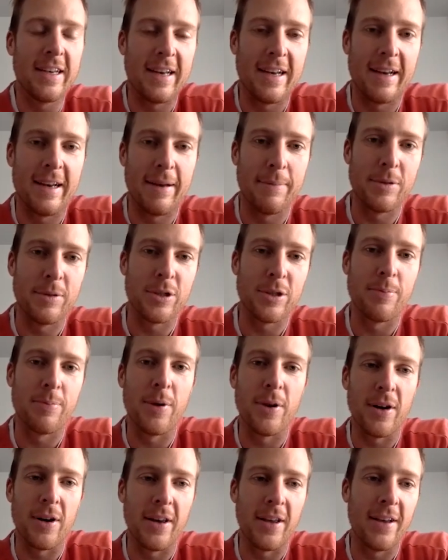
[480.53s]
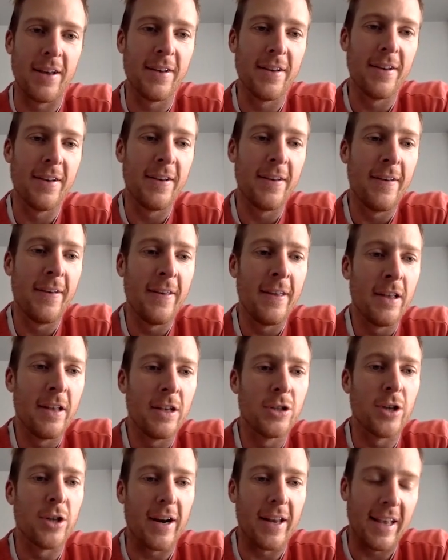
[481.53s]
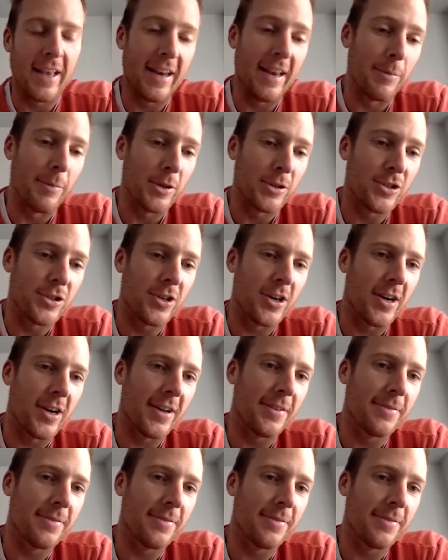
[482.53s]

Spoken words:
just purely trying to get him on strike.